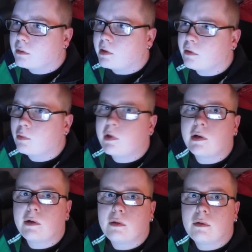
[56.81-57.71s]
That's
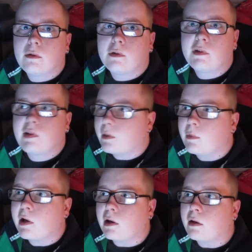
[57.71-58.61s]
weird. The same
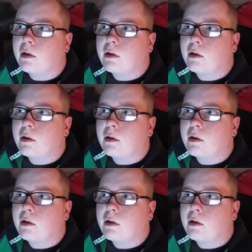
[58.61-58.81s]
day.